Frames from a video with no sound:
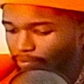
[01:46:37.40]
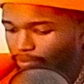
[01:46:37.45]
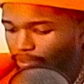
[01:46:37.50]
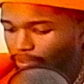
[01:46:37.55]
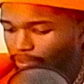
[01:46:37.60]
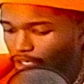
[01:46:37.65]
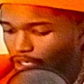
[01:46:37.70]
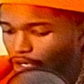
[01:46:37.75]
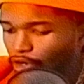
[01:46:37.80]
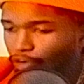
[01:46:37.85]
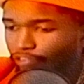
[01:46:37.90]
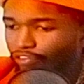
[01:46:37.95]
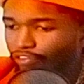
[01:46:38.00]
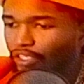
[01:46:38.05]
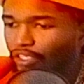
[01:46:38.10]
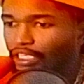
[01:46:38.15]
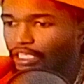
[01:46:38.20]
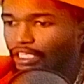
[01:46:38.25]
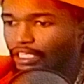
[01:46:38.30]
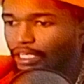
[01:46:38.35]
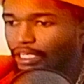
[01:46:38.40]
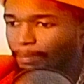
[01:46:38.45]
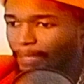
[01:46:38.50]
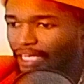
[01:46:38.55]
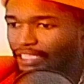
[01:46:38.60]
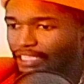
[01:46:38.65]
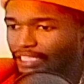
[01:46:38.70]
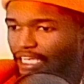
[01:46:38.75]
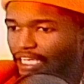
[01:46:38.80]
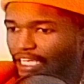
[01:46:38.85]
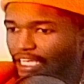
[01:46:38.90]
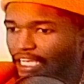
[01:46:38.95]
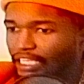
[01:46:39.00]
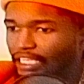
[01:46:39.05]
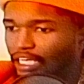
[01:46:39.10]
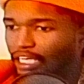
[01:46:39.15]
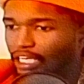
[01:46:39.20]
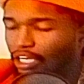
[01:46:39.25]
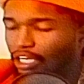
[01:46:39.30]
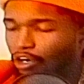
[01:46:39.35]
hopefully, I'm not saying that
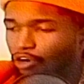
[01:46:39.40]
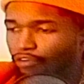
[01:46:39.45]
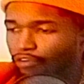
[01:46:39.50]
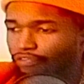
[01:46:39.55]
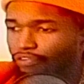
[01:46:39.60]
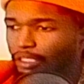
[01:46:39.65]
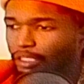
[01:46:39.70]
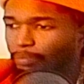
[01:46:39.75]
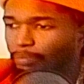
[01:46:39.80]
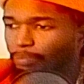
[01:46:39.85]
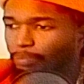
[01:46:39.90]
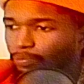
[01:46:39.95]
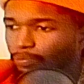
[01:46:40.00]
hopefully people,